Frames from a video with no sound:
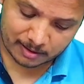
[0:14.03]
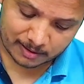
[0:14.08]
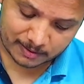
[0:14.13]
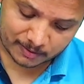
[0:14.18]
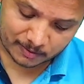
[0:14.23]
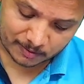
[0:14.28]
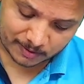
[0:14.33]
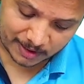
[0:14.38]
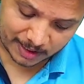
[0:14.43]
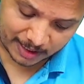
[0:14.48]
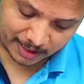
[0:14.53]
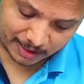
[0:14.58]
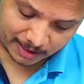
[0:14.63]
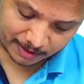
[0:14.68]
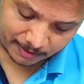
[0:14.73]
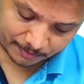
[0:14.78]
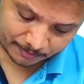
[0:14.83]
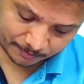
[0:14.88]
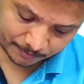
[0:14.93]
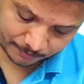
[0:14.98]
So
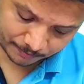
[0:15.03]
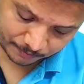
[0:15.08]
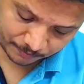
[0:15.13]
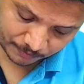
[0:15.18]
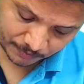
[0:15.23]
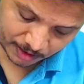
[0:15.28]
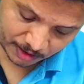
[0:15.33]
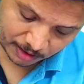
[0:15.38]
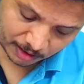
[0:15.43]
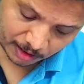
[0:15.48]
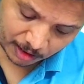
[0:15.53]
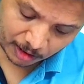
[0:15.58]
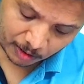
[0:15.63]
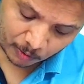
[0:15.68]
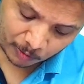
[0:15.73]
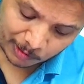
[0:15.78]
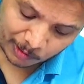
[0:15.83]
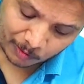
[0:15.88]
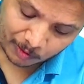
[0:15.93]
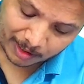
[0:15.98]
see, a
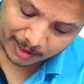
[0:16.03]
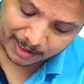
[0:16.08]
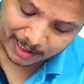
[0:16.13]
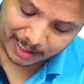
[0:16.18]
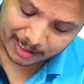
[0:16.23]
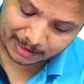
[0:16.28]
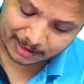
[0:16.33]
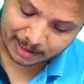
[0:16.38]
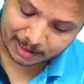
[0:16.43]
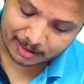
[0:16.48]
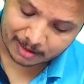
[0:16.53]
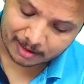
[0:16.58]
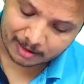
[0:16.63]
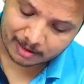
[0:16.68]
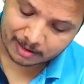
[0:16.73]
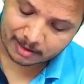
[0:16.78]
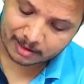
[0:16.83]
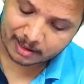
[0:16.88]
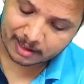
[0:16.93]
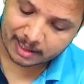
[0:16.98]
hollow conductor
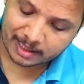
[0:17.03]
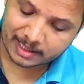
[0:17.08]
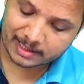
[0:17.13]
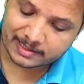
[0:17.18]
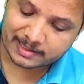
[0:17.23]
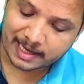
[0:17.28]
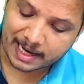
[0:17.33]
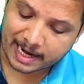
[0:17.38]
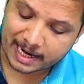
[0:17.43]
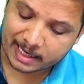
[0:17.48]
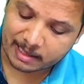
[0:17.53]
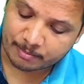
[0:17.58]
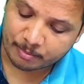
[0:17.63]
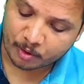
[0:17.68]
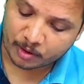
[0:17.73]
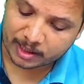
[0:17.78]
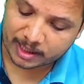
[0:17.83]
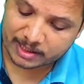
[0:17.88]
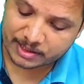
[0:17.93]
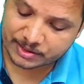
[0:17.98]
is at
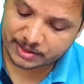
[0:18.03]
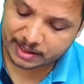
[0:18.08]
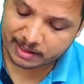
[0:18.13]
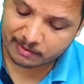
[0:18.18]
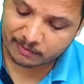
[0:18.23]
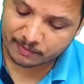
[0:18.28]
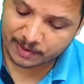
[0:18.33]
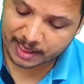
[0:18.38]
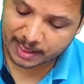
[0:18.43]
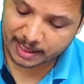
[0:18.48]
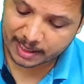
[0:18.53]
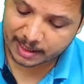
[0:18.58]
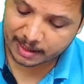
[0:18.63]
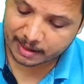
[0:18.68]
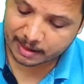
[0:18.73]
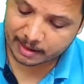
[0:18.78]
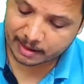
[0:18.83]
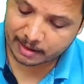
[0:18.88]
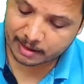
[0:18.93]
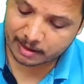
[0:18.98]
potential
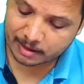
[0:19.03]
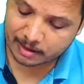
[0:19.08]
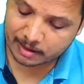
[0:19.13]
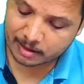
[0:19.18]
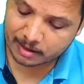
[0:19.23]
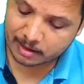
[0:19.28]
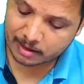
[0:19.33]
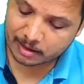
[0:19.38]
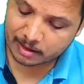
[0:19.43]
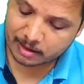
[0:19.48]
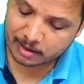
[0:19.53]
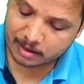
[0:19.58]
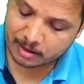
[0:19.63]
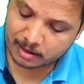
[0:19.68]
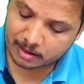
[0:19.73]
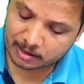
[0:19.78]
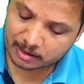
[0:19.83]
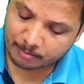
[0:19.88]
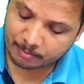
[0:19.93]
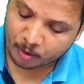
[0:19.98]
V.
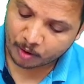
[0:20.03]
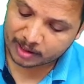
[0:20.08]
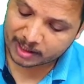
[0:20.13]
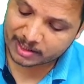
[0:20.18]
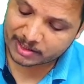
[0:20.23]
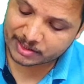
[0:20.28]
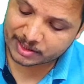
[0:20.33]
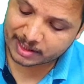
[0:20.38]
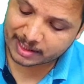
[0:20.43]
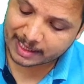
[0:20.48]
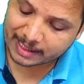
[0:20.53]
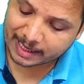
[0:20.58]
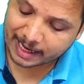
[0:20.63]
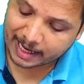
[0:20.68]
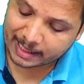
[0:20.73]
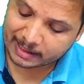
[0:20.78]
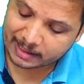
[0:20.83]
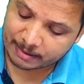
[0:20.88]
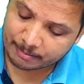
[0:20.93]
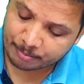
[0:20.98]
The potential at
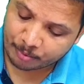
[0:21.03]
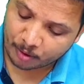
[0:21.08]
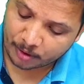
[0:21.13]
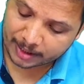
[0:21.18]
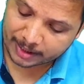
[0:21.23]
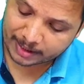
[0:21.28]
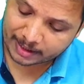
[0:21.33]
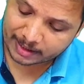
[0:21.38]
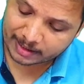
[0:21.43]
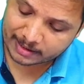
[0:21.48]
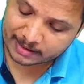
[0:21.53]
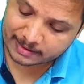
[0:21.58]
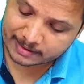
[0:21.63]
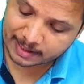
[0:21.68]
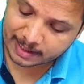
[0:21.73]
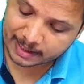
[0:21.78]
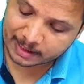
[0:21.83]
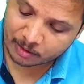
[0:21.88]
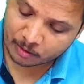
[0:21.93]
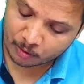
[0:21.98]
any point
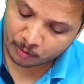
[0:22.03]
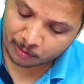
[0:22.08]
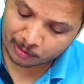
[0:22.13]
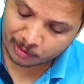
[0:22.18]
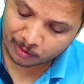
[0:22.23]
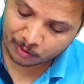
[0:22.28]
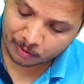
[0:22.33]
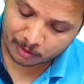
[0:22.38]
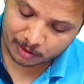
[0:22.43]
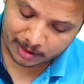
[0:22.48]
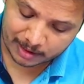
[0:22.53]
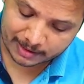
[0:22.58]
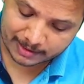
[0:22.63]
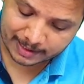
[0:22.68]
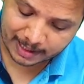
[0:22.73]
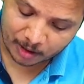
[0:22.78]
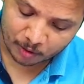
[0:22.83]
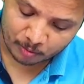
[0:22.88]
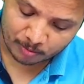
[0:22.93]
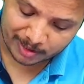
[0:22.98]
inside hollow is
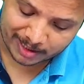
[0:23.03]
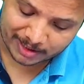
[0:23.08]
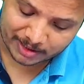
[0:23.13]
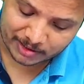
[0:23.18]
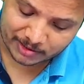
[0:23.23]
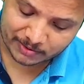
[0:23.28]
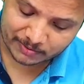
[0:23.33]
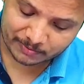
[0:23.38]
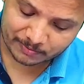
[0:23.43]
how much?